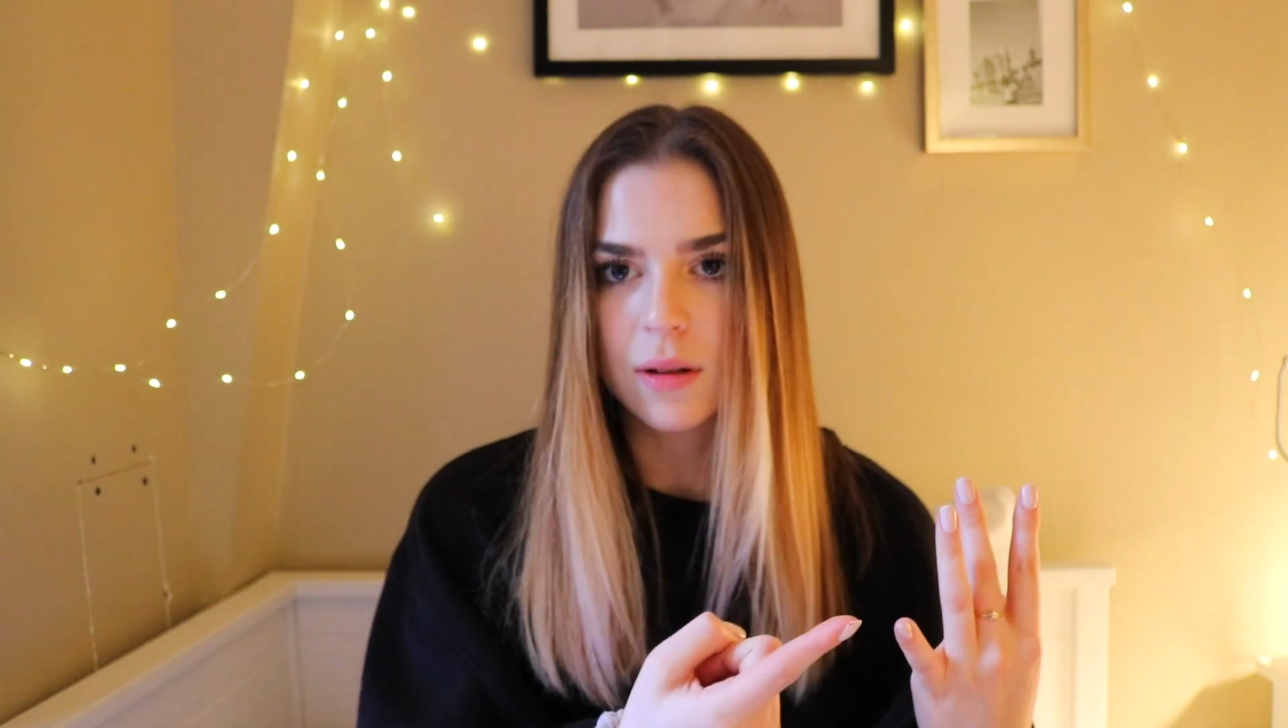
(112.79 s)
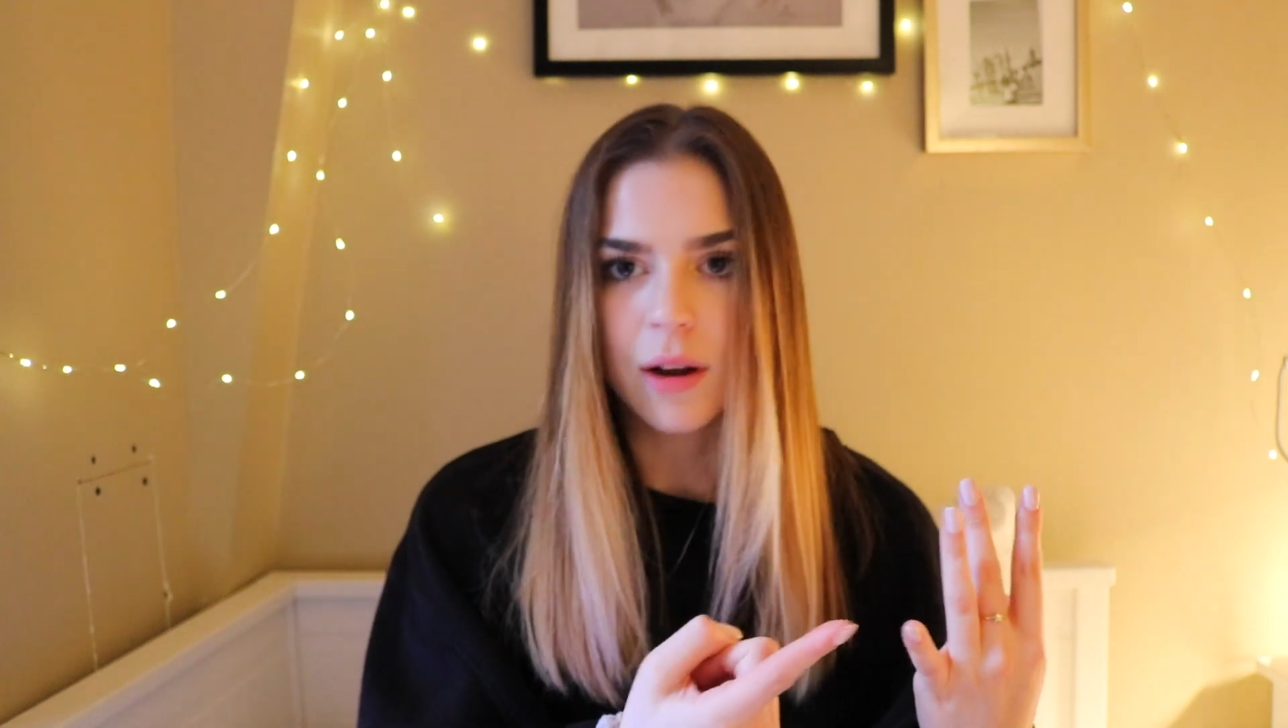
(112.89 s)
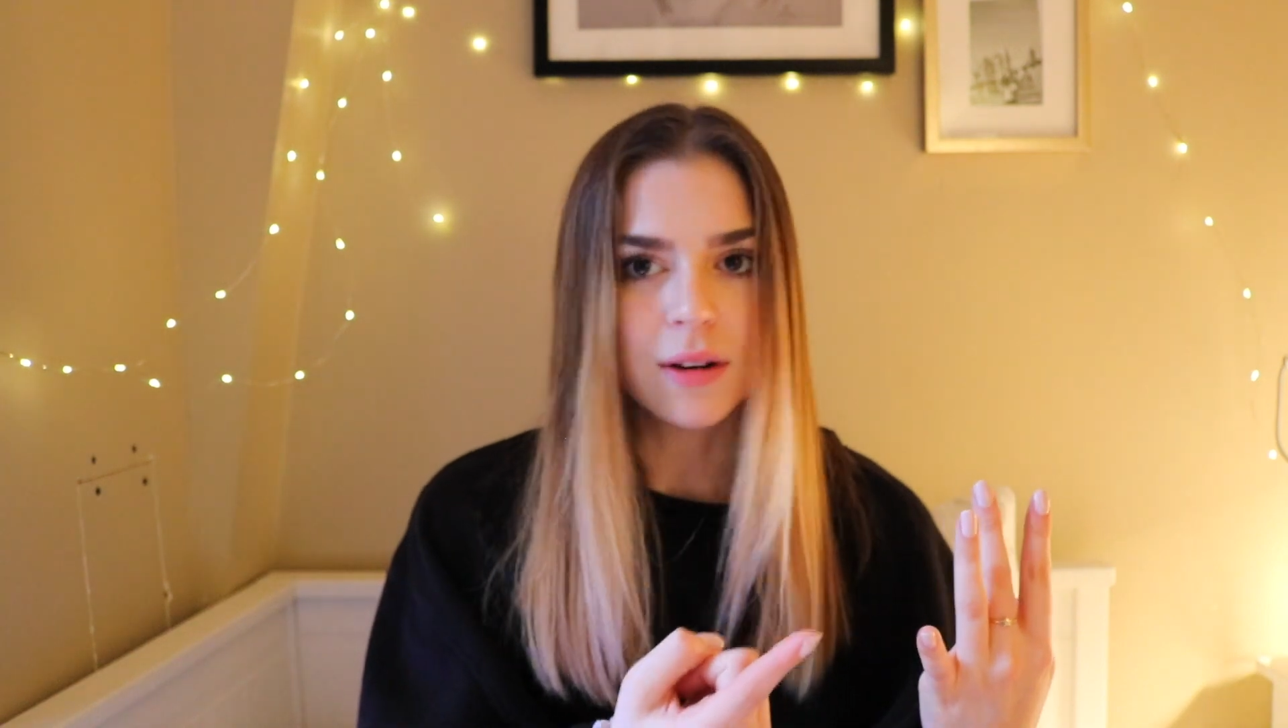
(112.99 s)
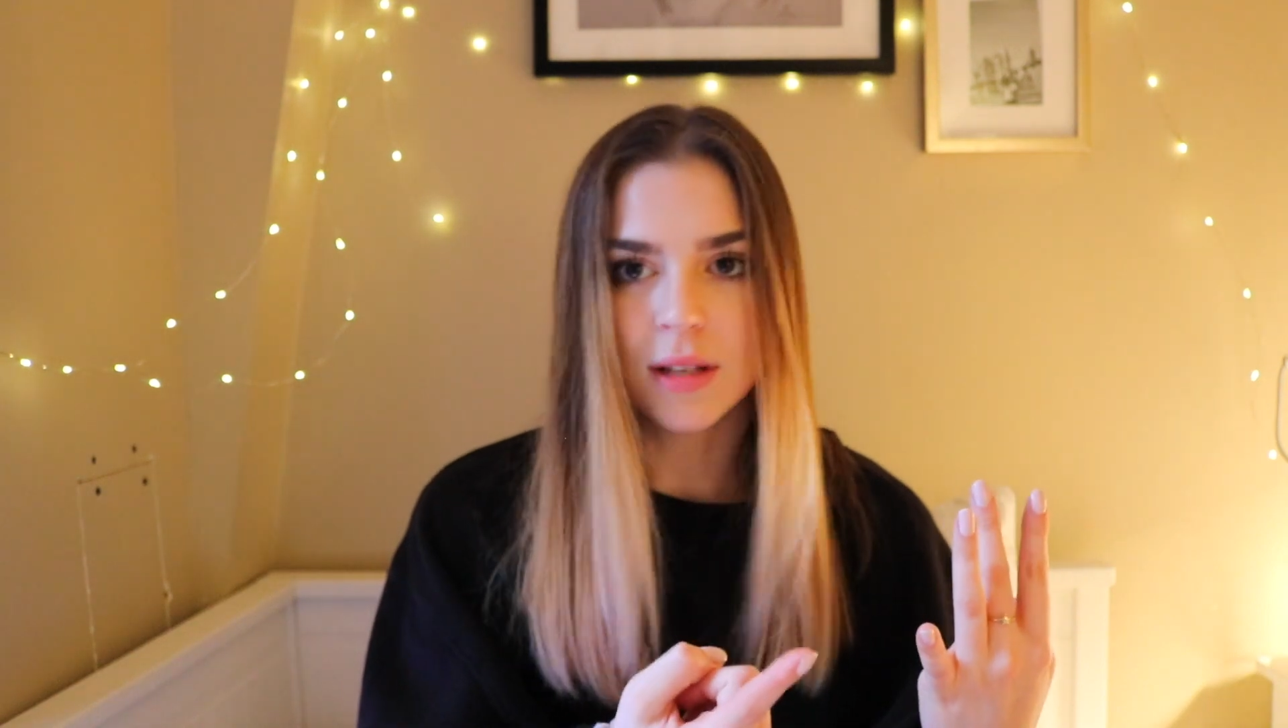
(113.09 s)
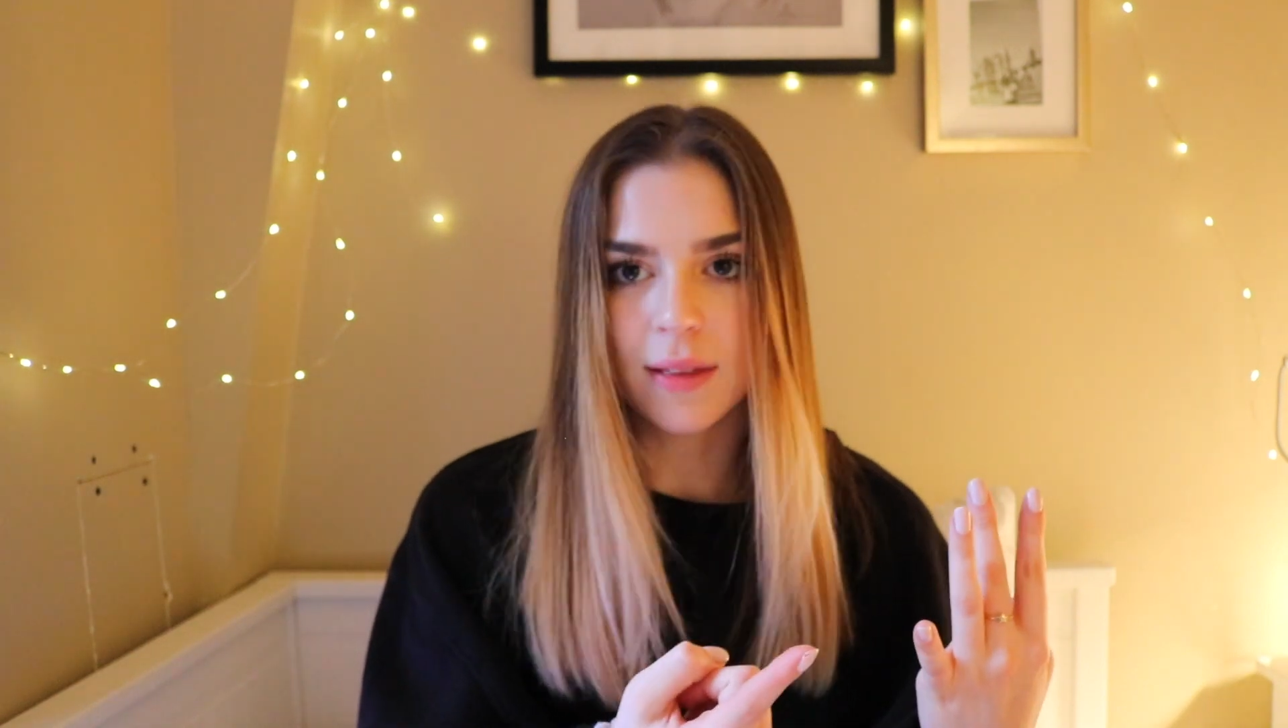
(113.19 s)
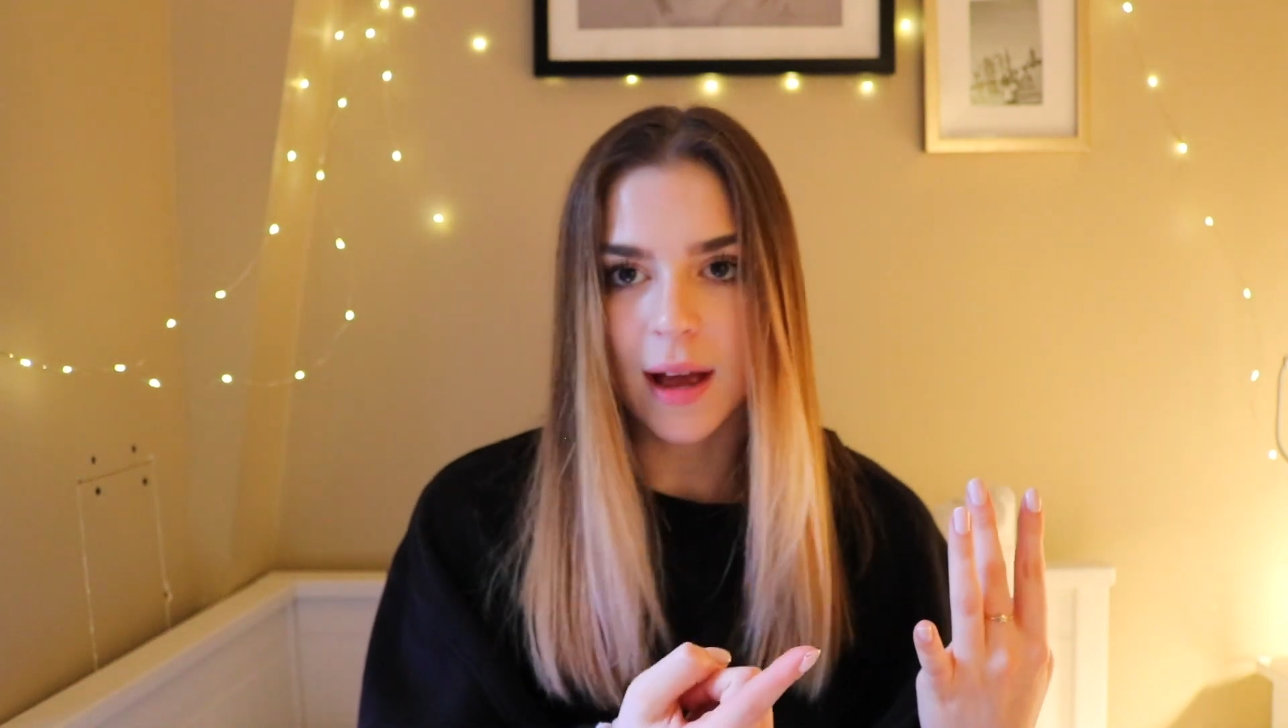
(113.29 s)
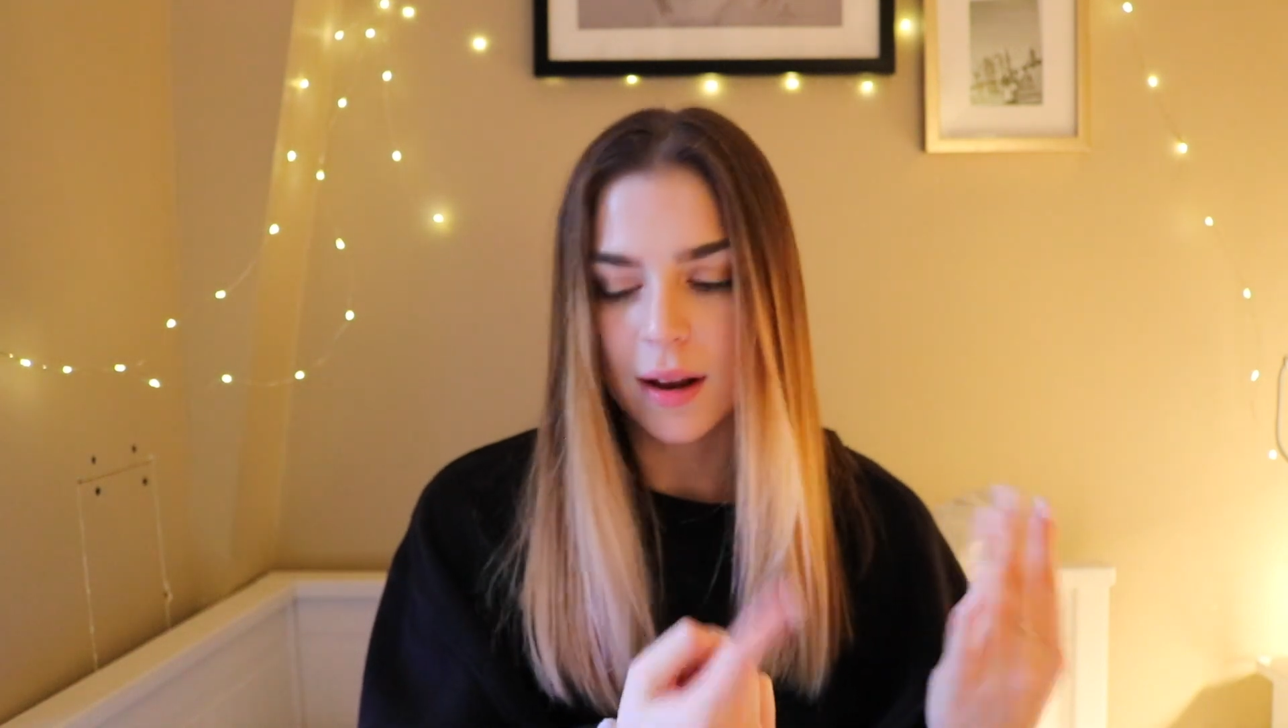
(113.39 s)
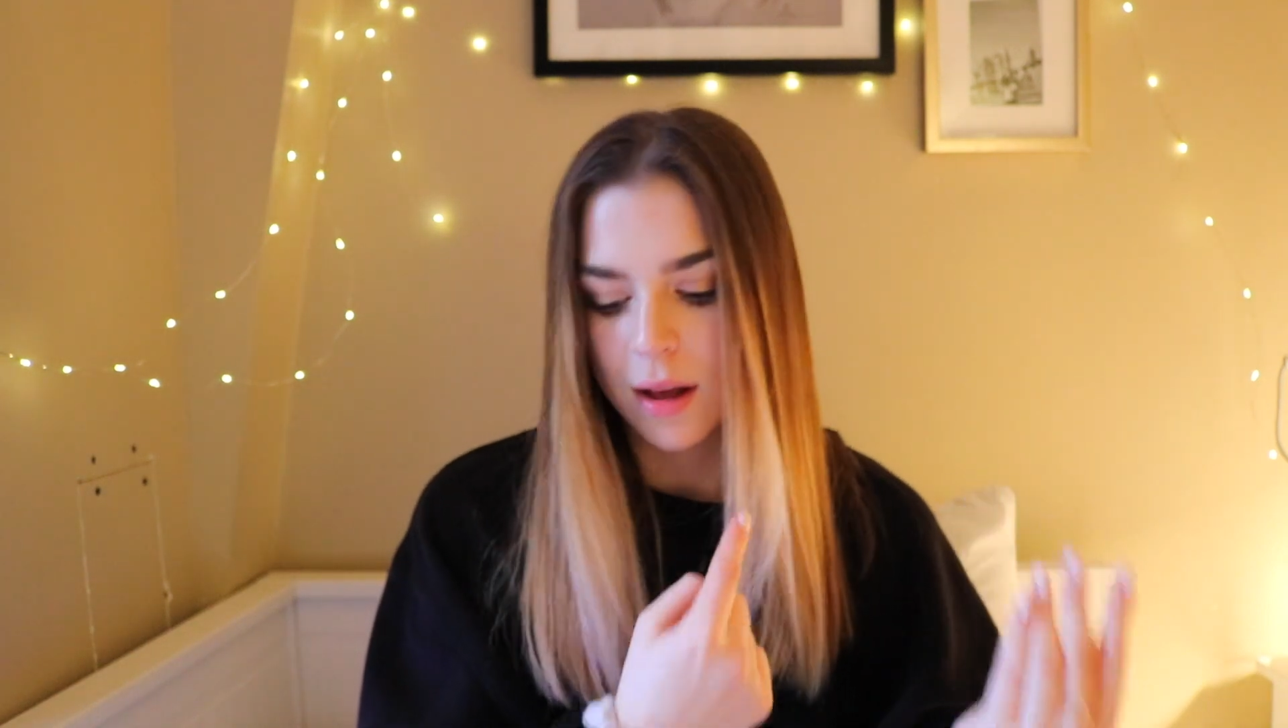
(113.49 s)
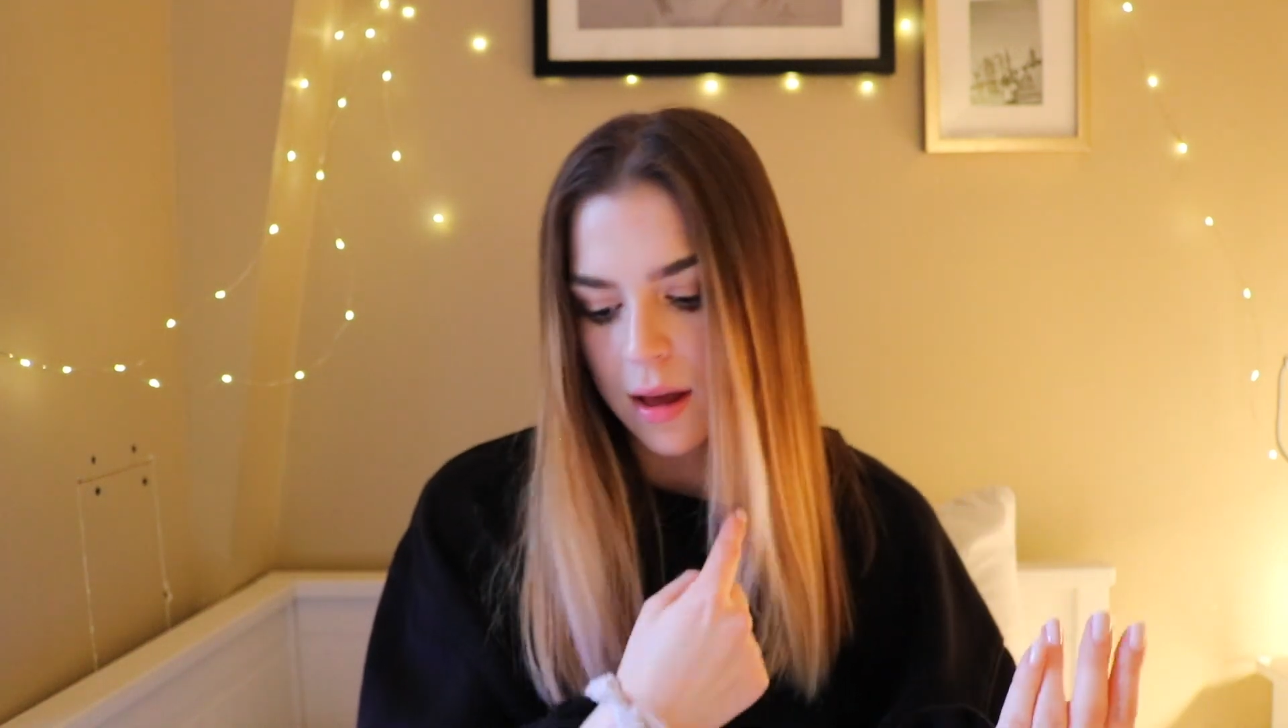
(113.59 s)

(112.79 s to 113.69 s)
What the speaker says: I already said that.